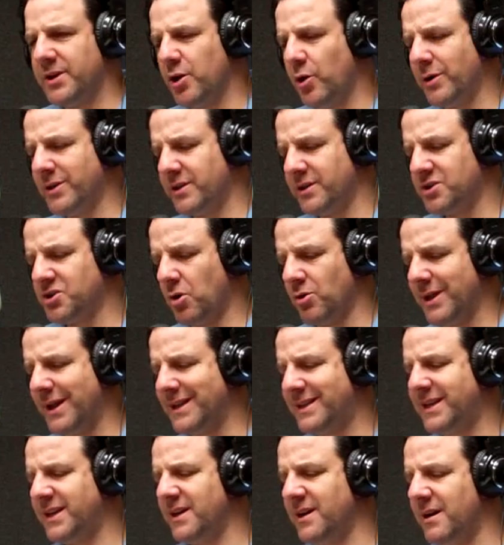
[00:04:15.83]
You know what? This
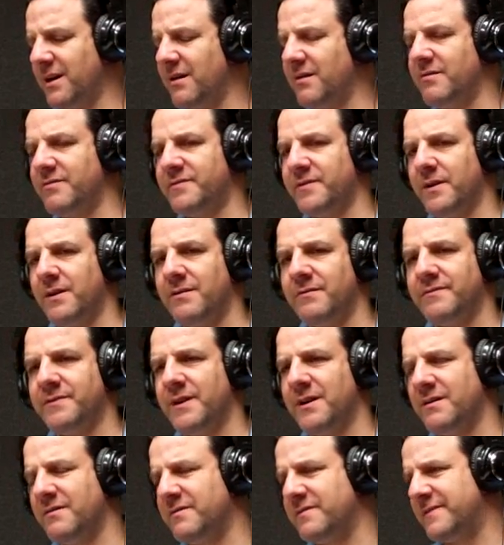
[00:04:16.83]
whole idea of you
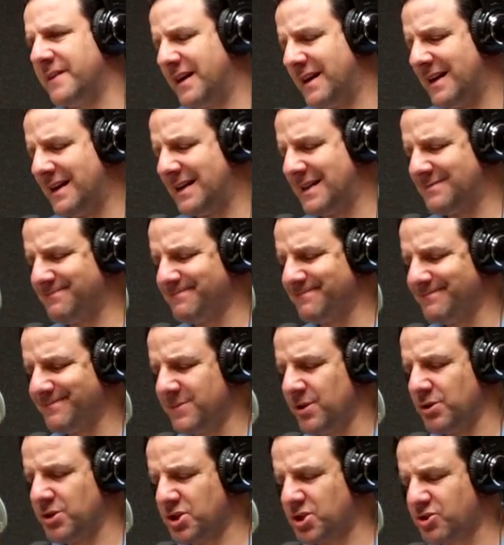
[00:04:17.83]

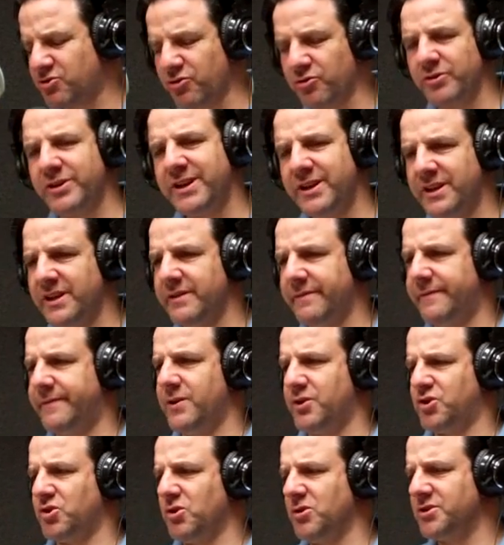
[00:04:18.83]
know, the scrutiny of the
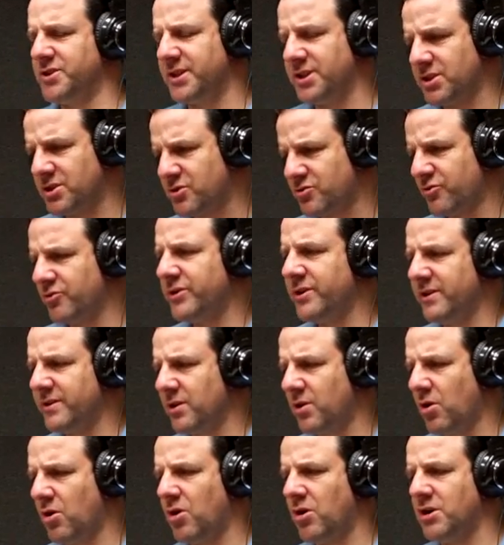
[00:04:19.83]
officials and the
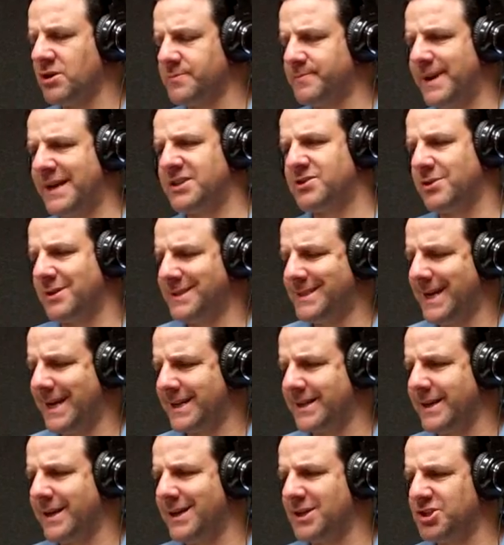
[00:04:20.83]
scrutiny of the calls based on
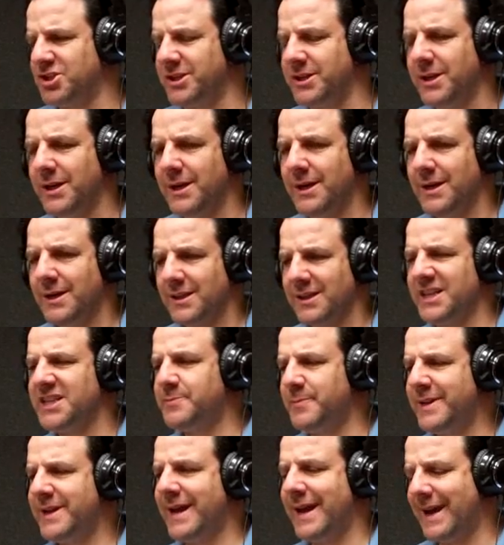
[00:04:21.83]
technology
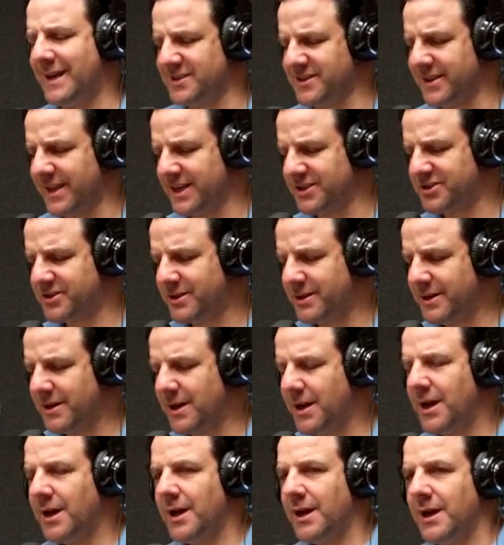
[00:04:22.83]
leads me to ask this.
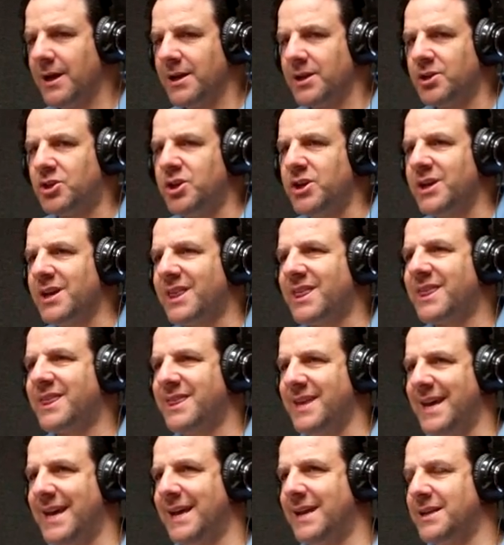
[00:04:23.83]
Do you
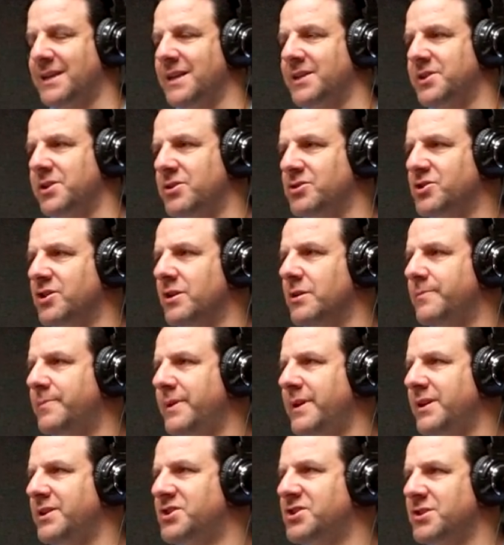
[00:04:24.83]
think that there's going
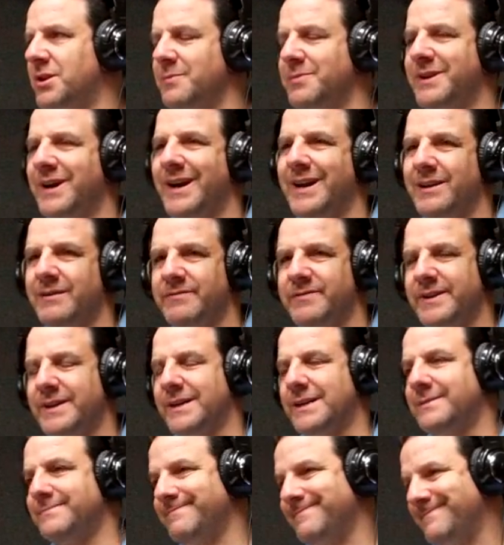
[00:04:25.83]
to be some kind
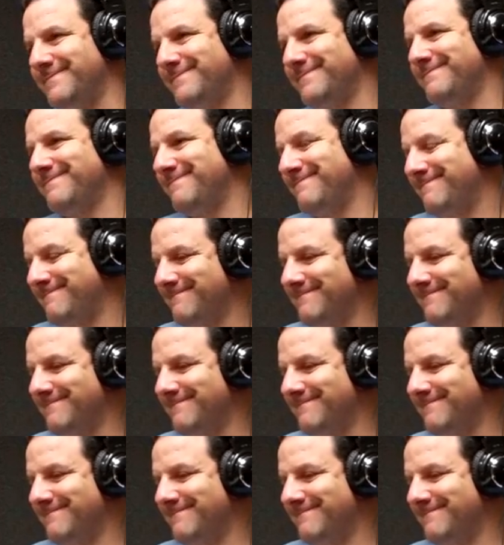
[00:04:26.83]
of